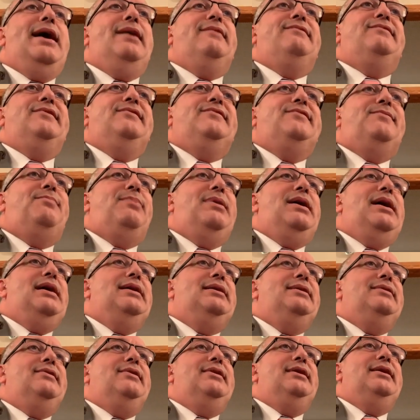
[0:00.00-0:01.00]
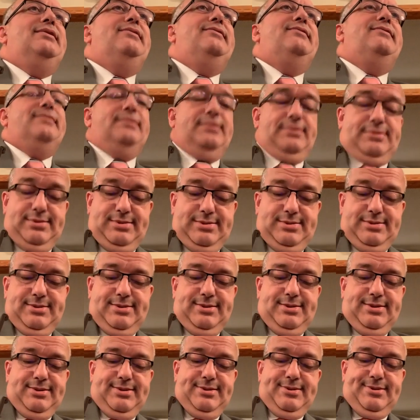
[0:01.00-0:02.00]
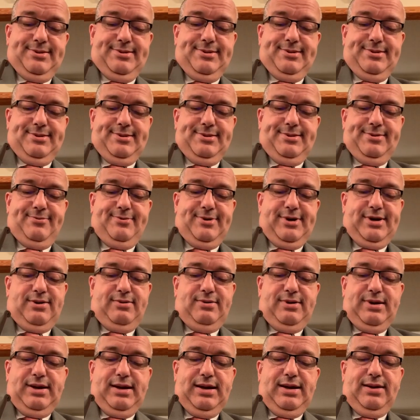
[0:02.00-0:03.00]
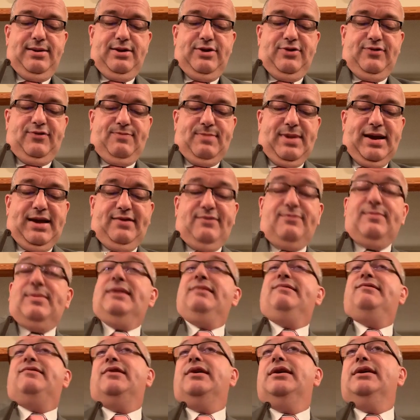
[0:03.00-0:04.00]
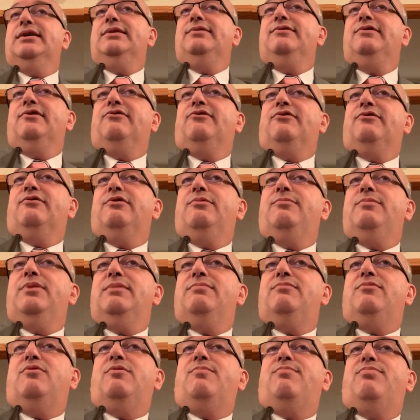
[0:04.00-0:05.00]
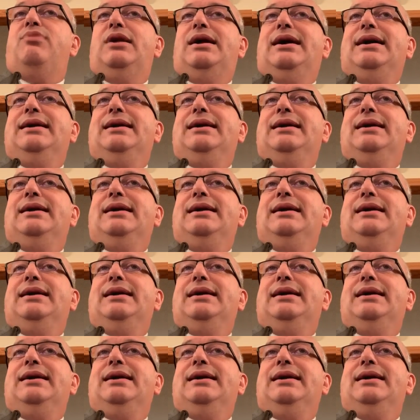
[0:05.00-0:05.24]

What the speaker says: how's this apply to this? Well, it just makes me see just a little bit more